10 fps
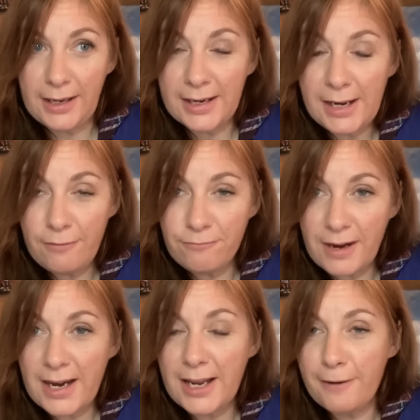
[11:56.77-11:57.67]
Can he
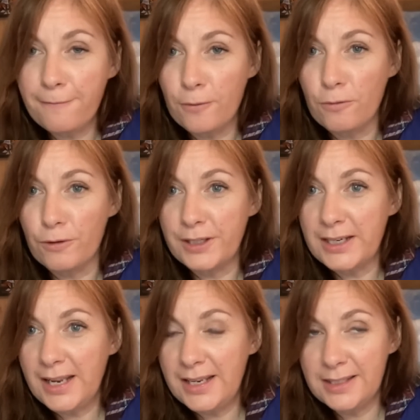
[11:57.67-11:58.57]
really afford,
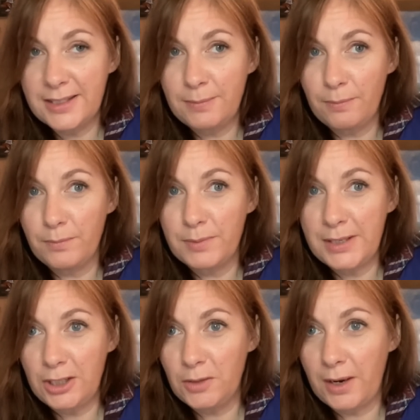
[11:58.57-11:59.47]
in his
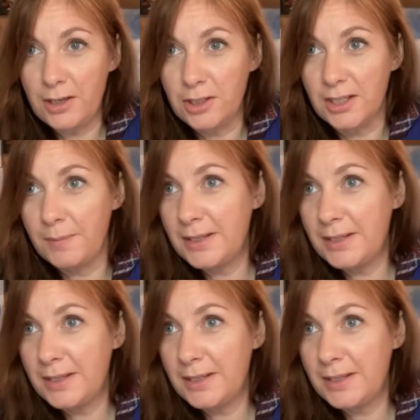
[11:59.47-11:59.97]
situation?